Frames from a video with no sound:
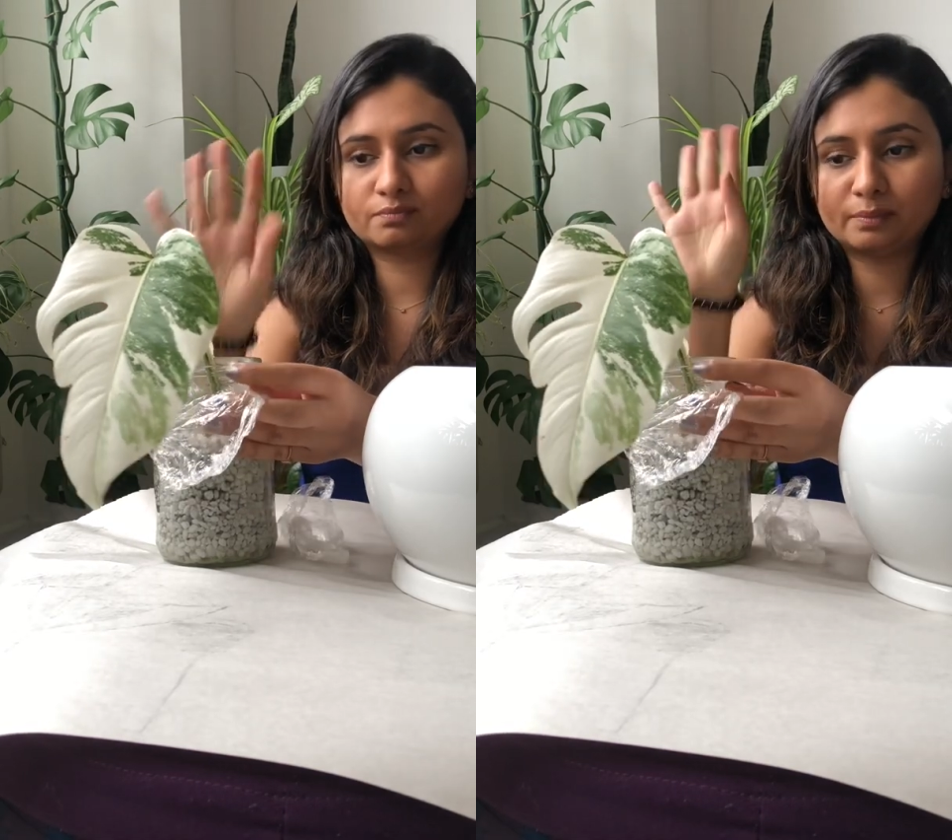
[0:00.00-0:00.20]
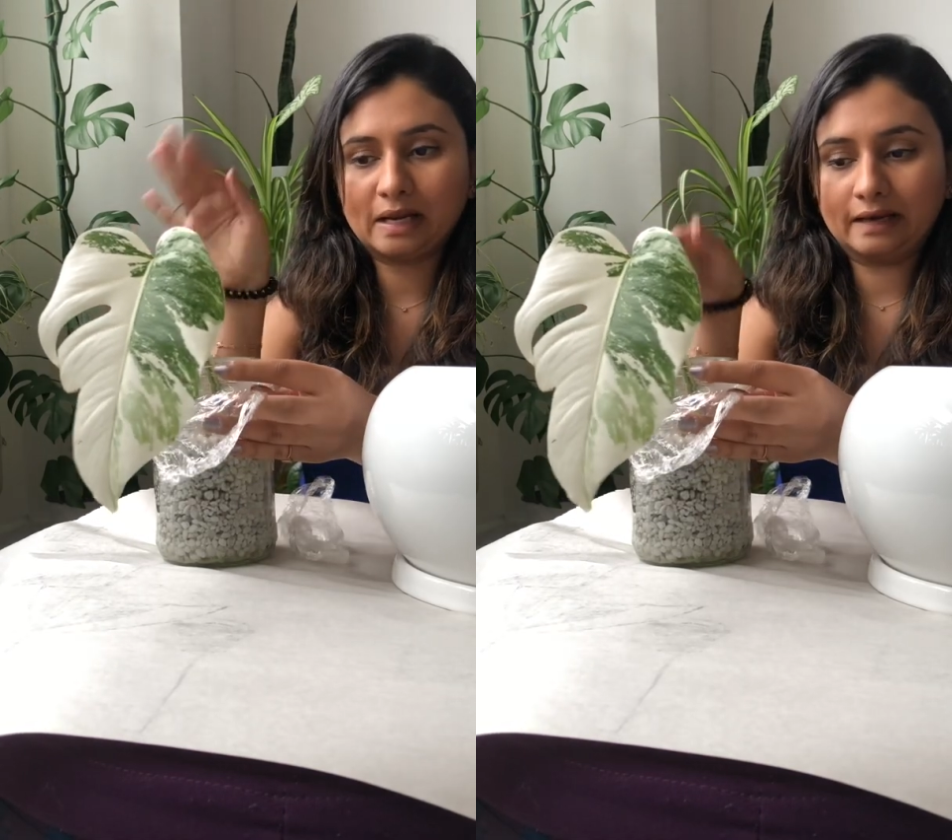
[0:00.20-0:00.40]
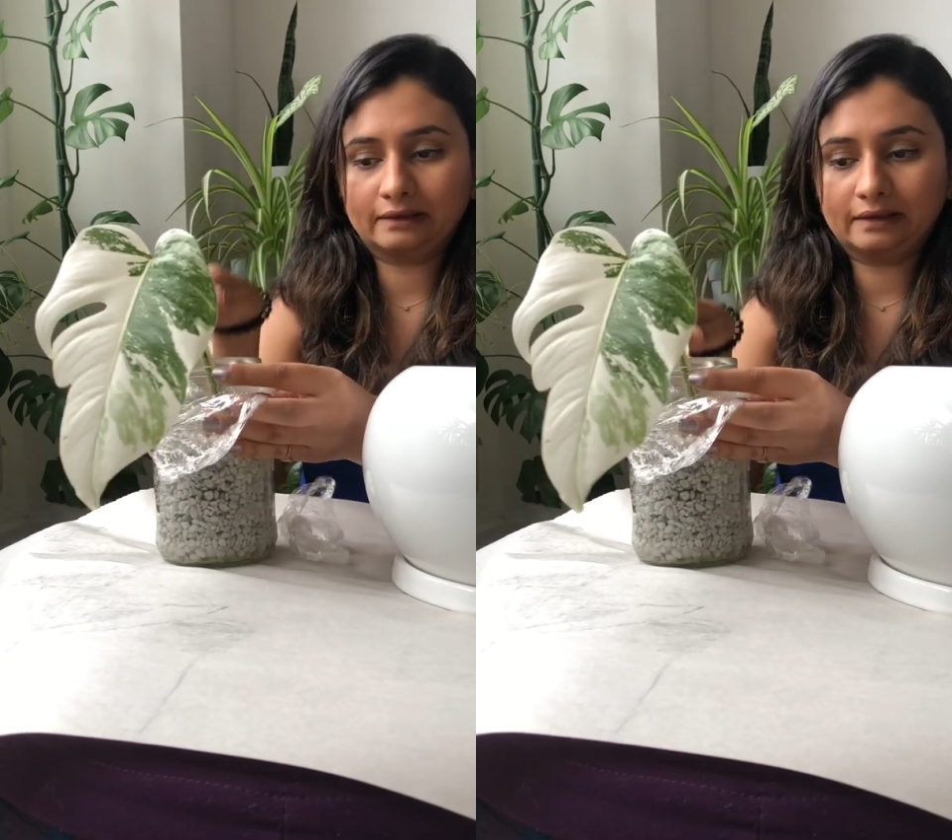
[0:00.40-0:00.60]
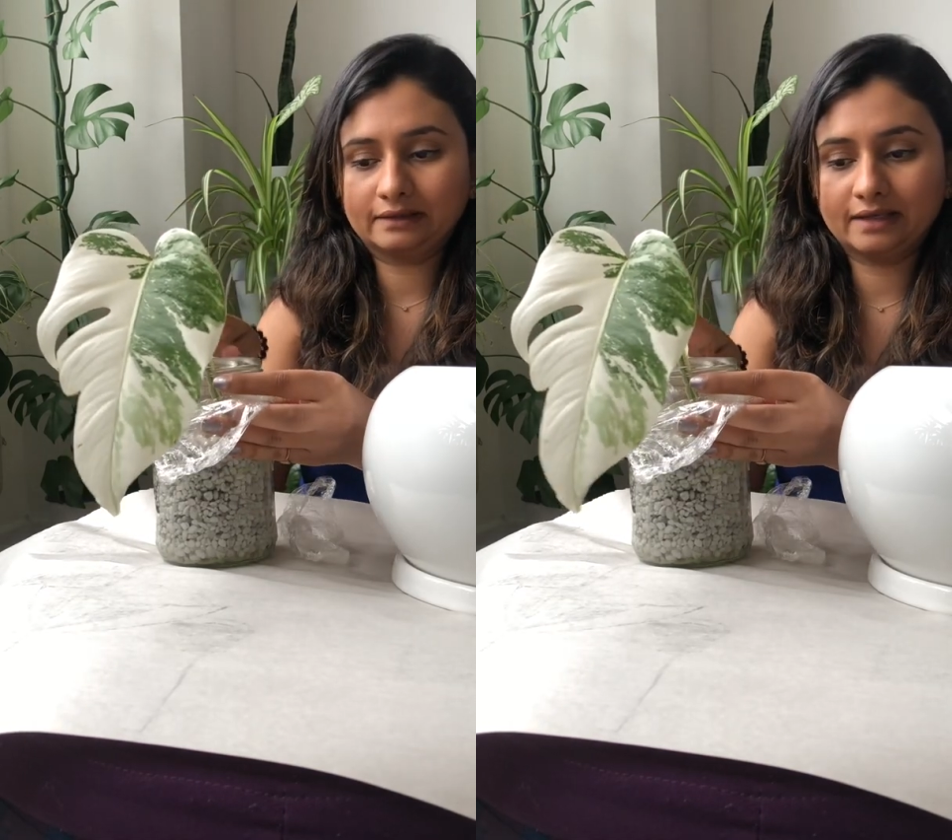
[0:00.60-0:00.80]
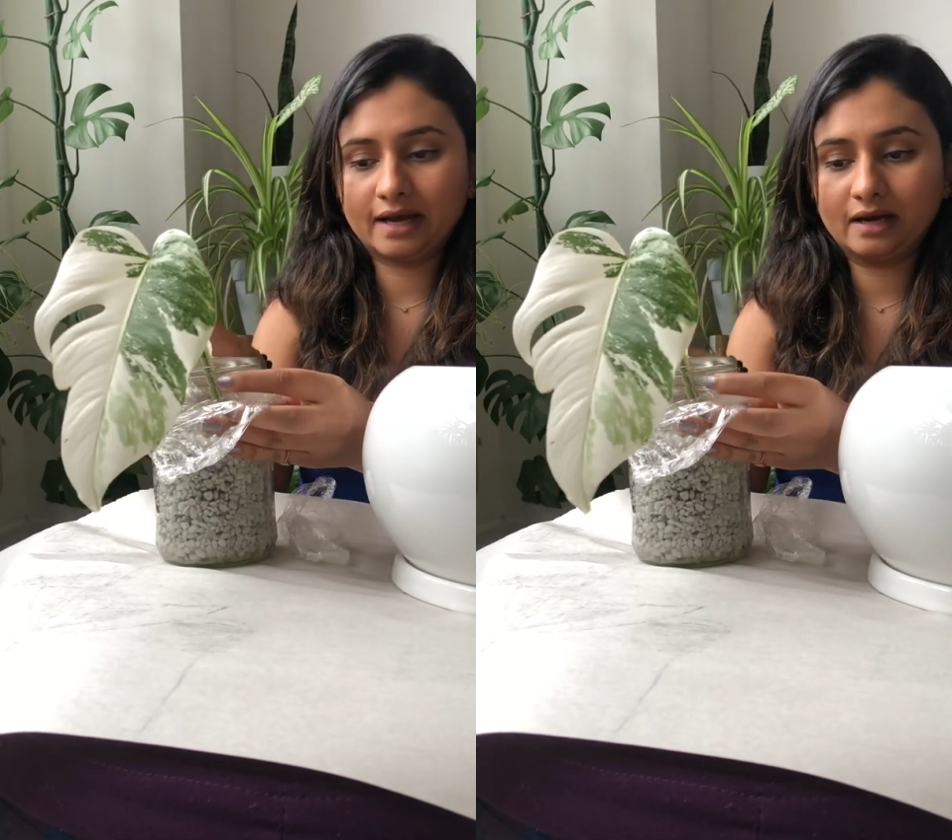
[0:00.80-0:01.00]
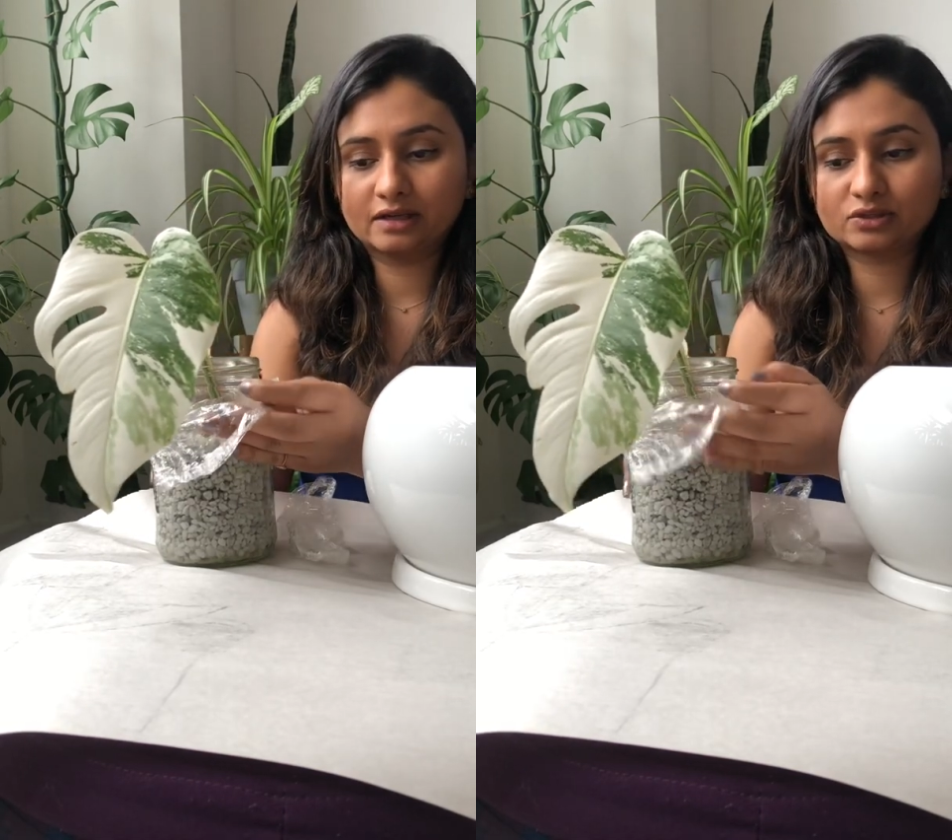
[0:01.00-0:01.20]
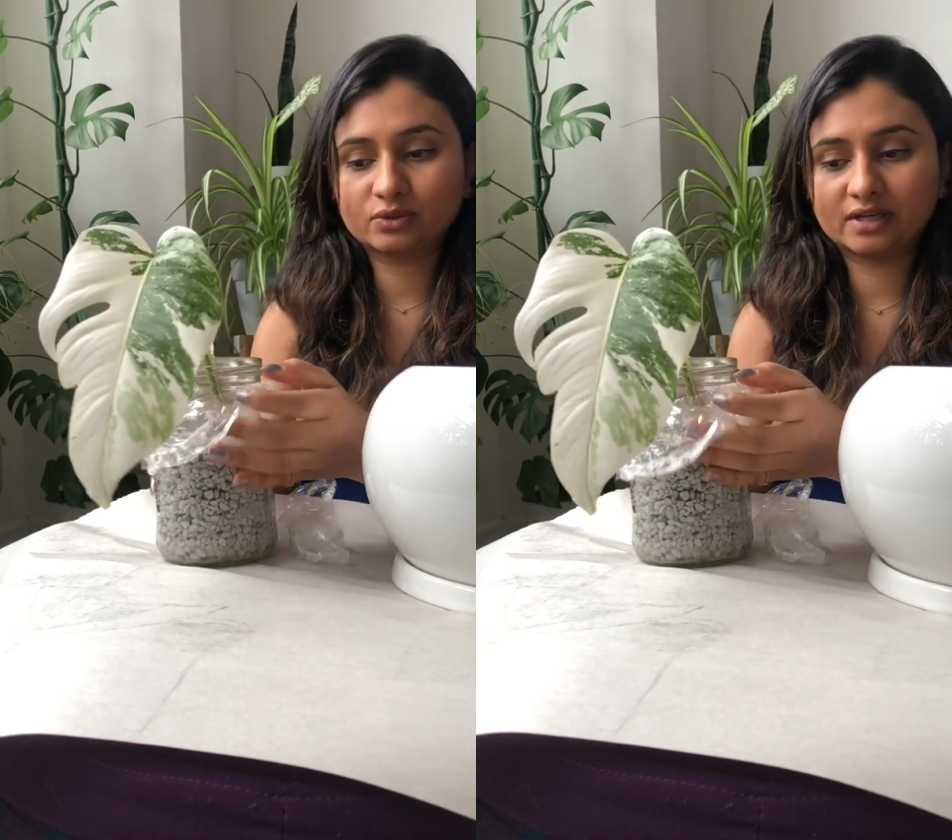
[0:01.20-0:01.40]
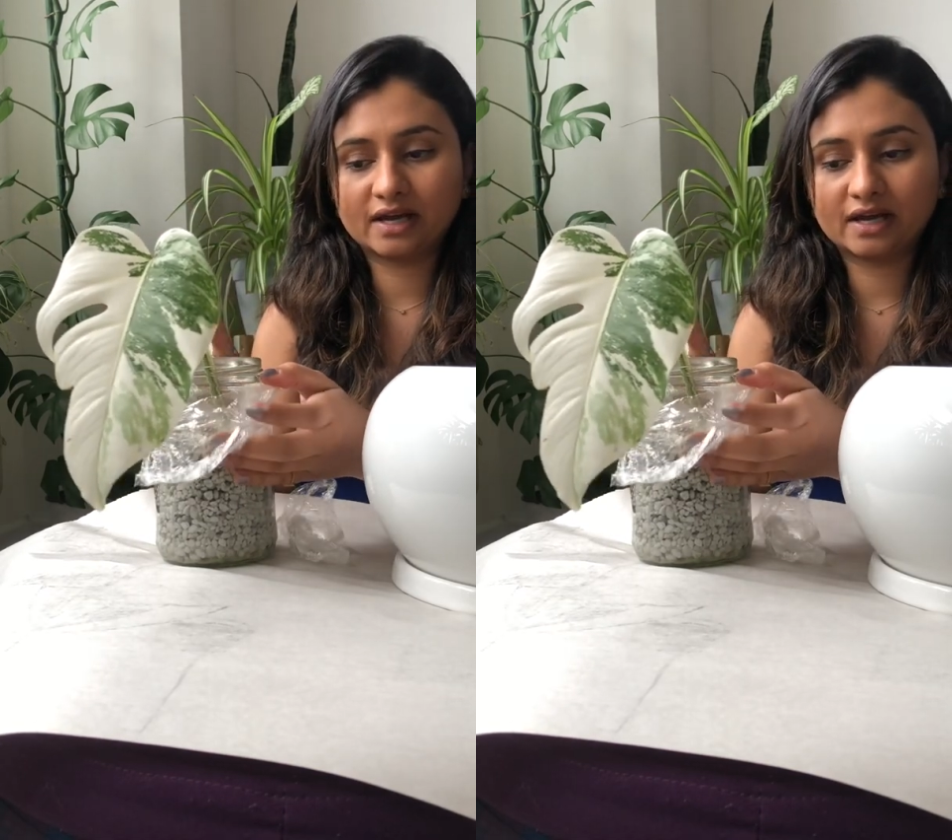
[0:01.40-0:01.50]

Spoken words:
plant that he had, so he